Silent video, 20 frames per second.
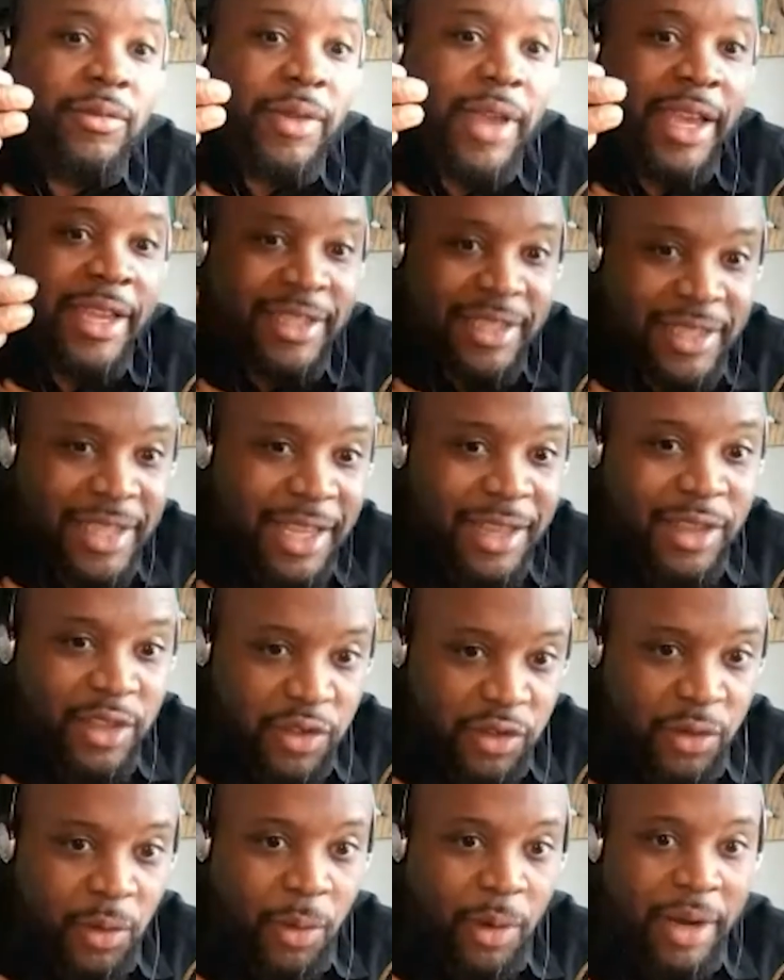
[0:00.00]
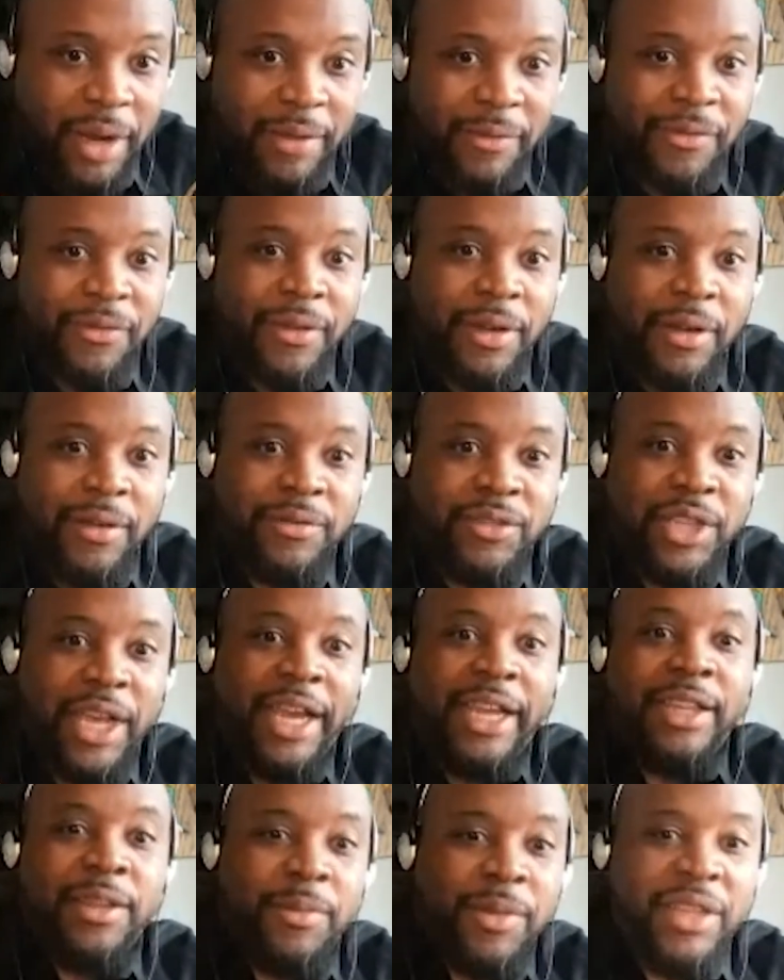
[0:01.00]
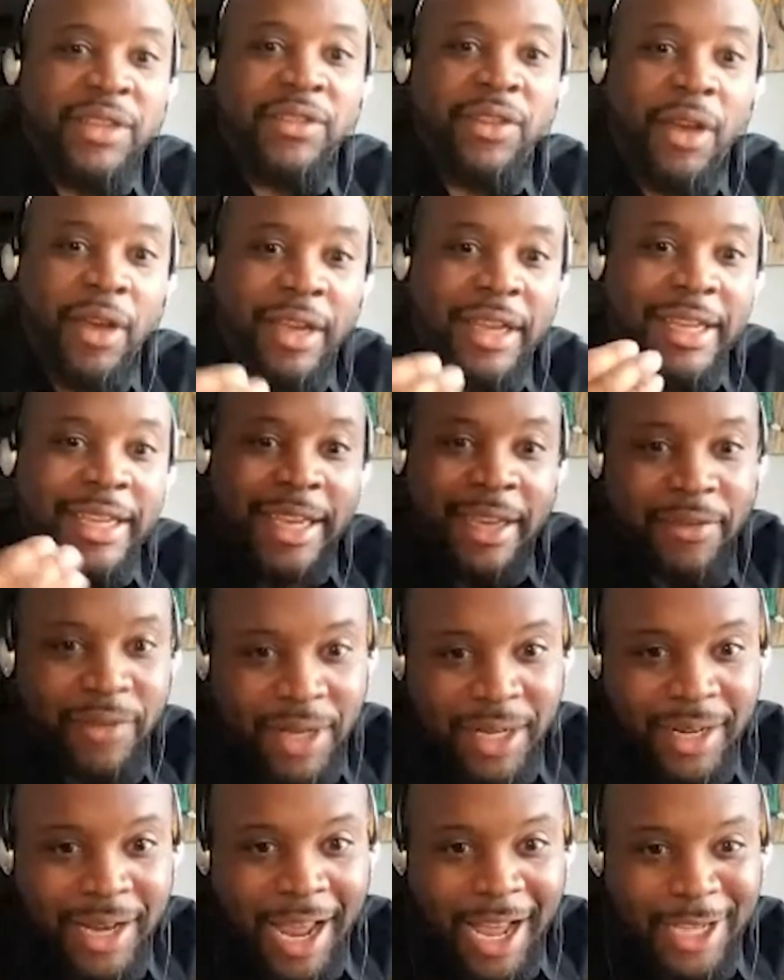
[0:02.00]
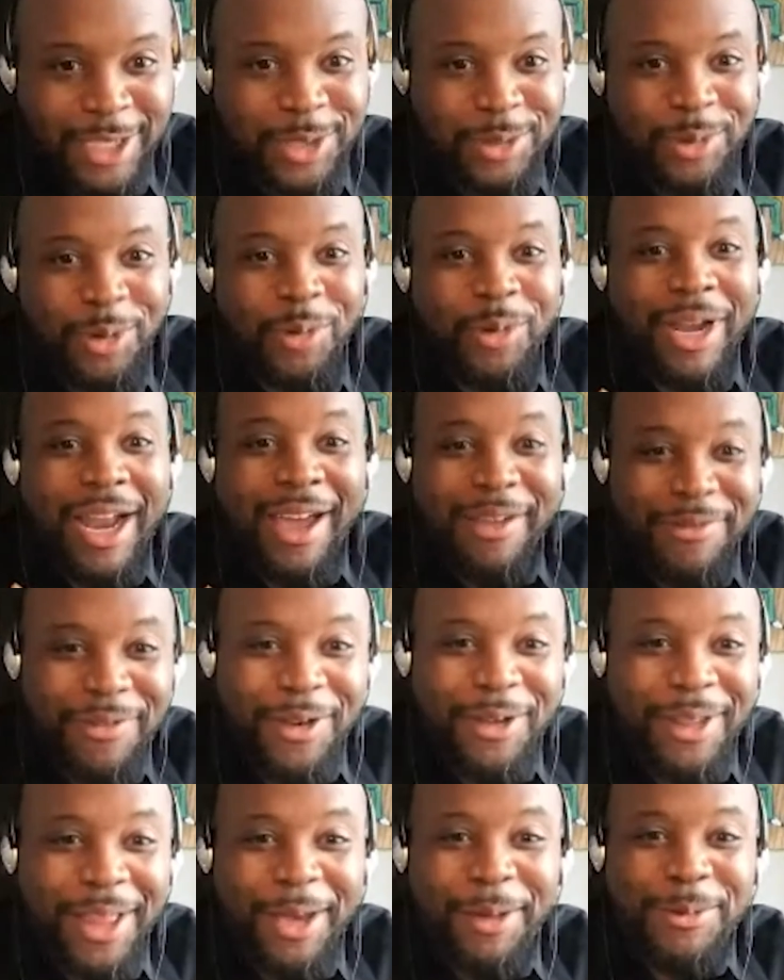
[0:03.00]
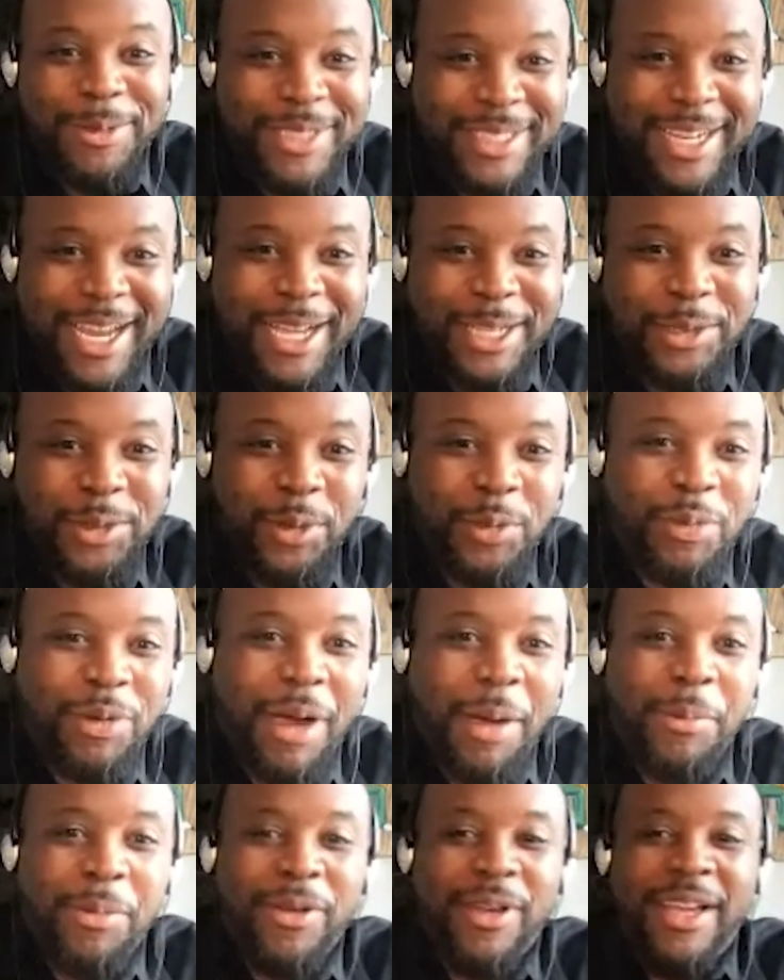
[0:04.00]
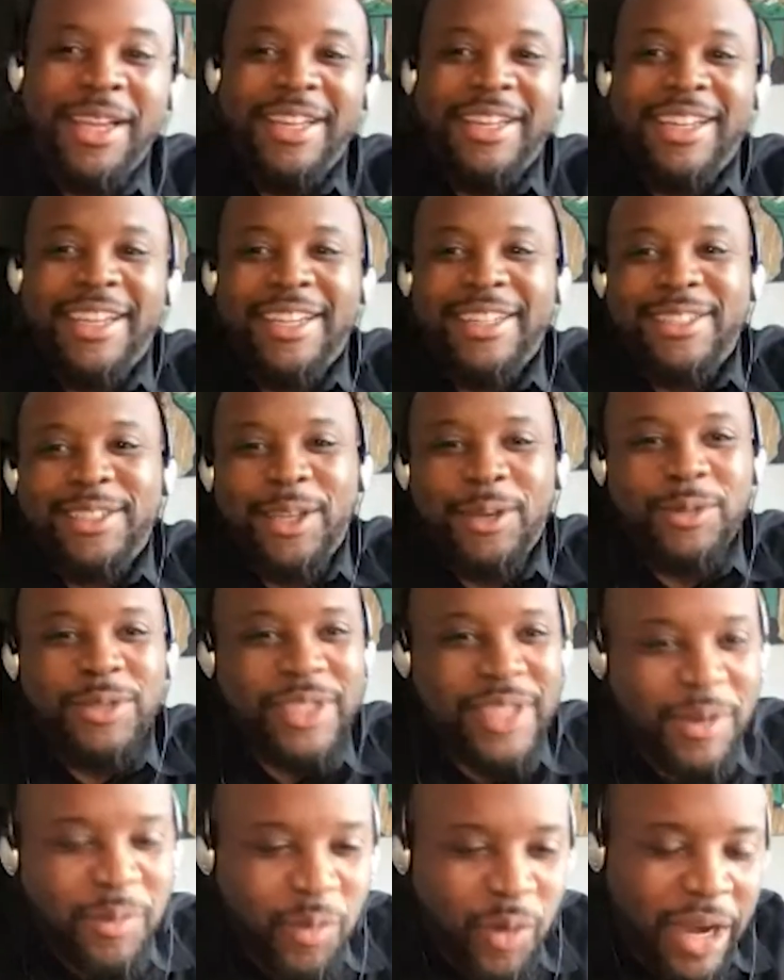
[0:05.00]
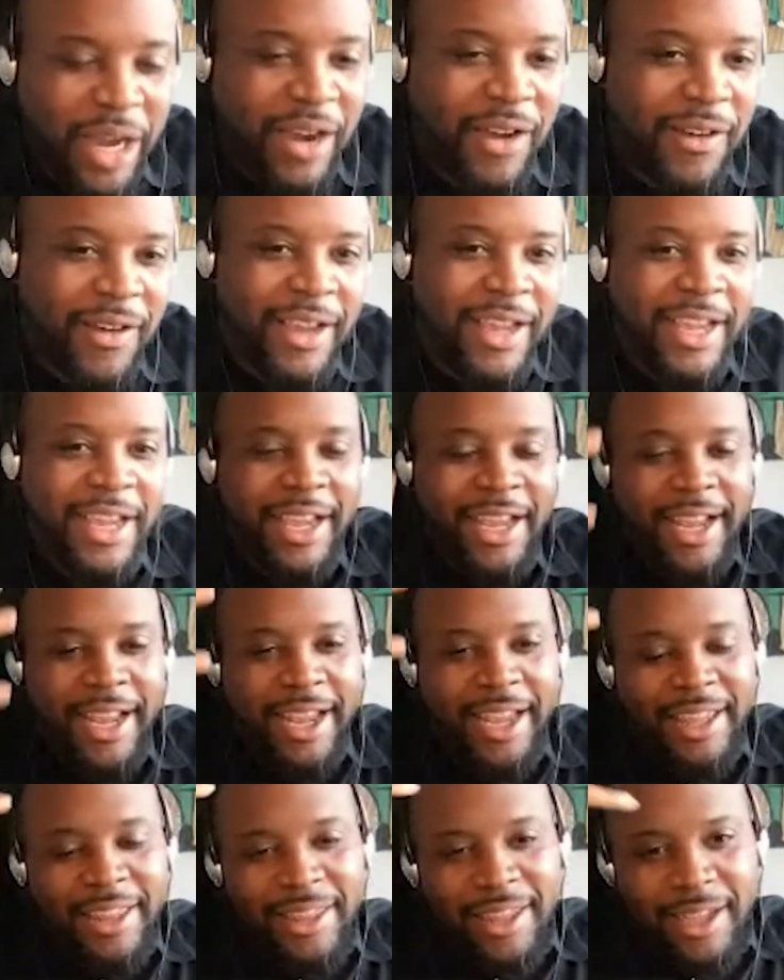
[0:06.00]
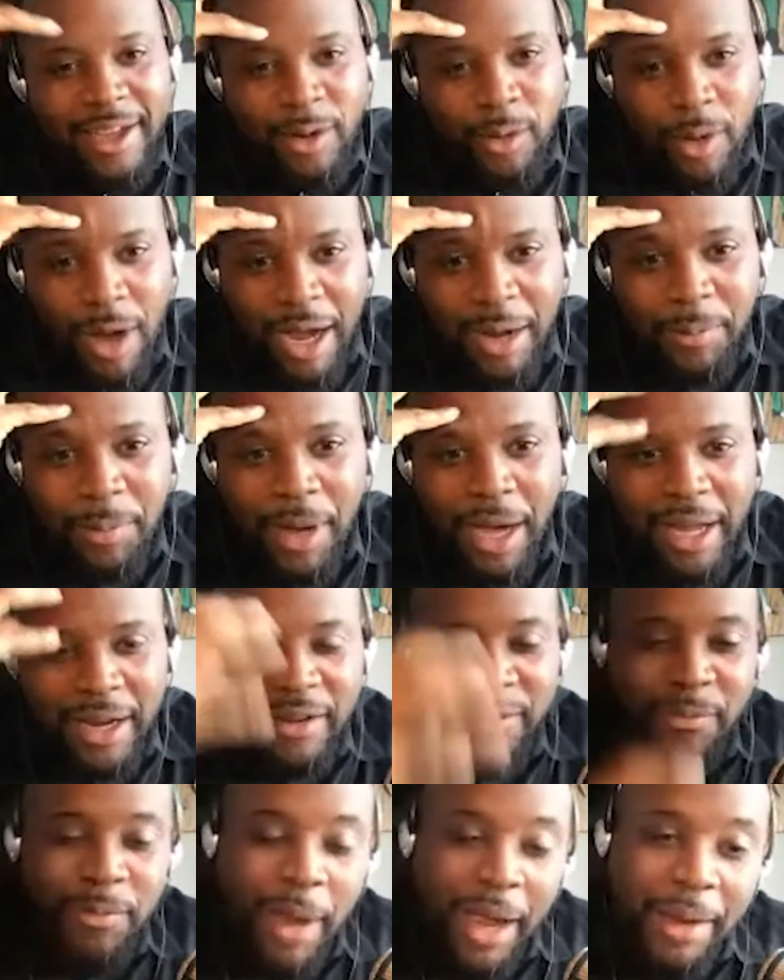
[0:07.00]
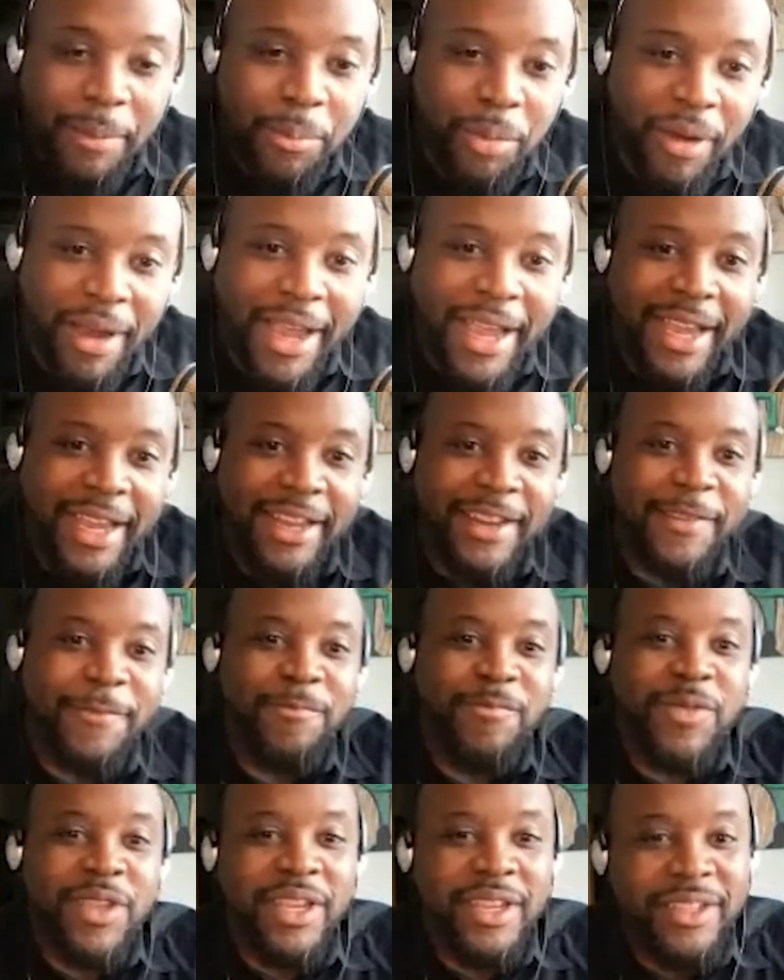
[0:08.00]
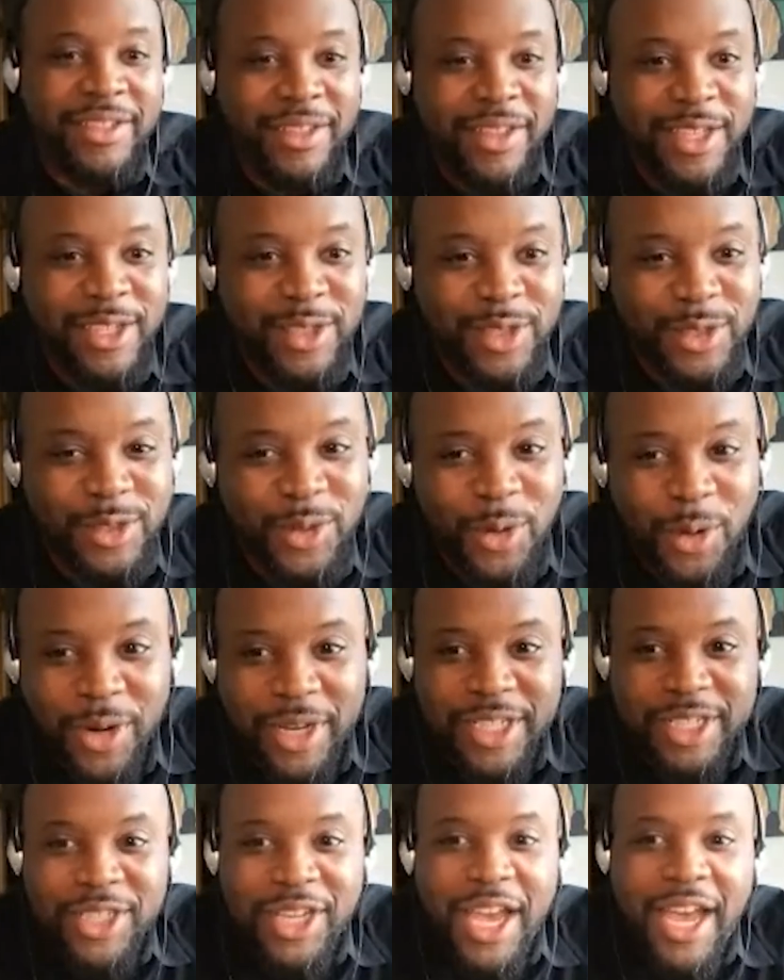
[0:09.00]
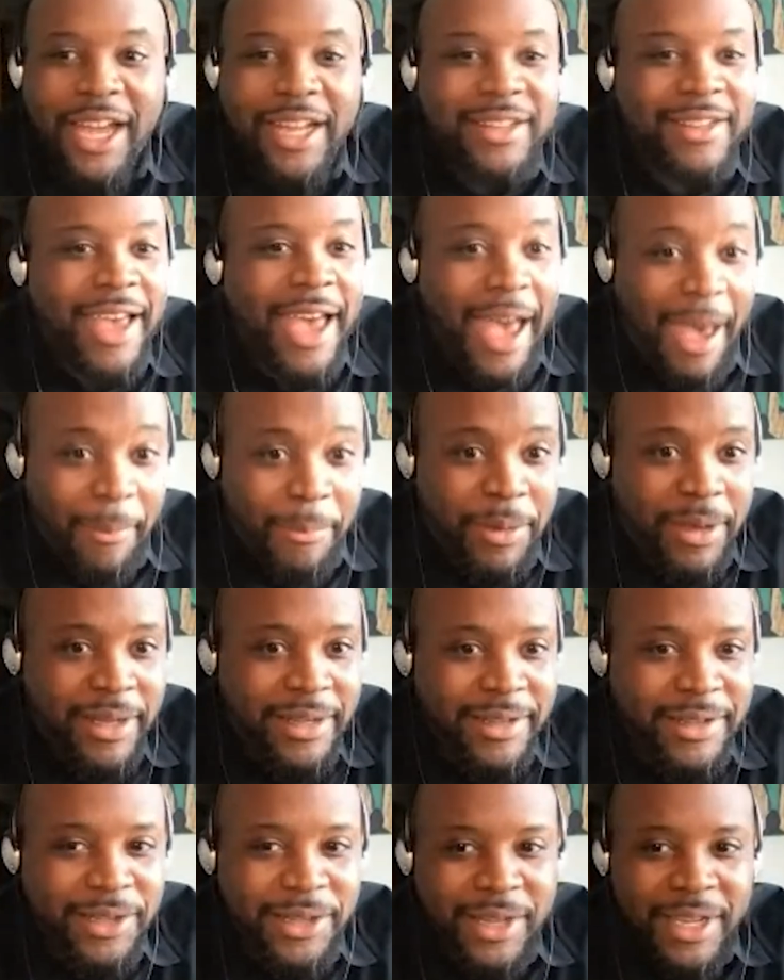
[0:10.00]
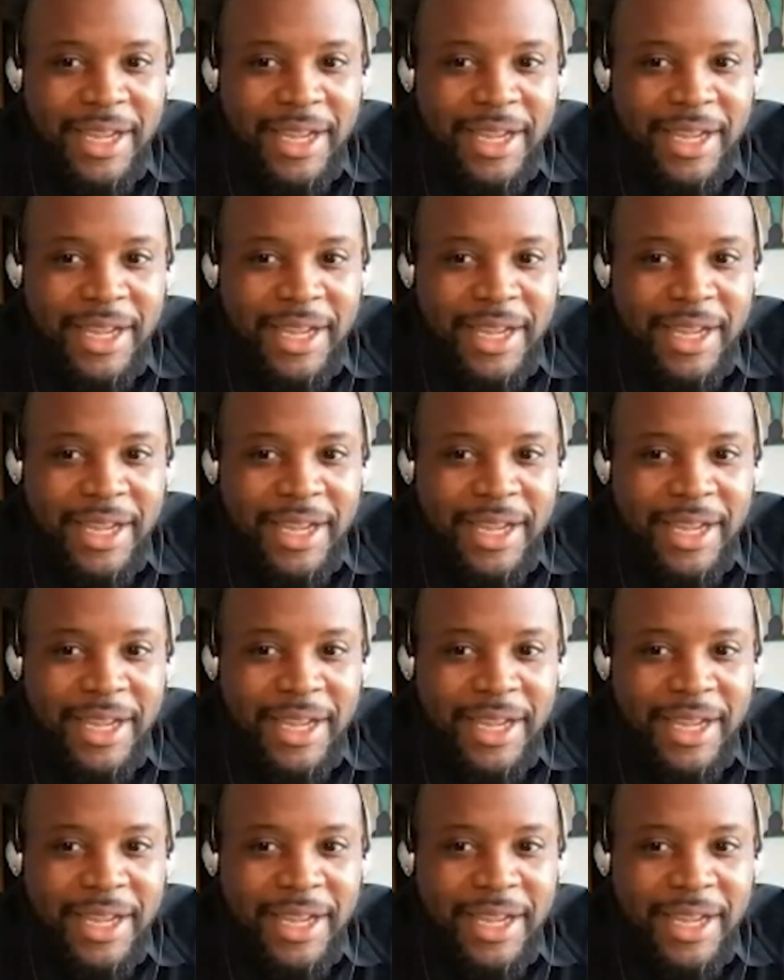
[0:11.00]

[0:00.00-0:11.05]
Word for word: extend the story of of jack and the beanstalk and give it an actual what i felt like was an actual proper ending so somewhere in the crock pot of my brain this story jacked happened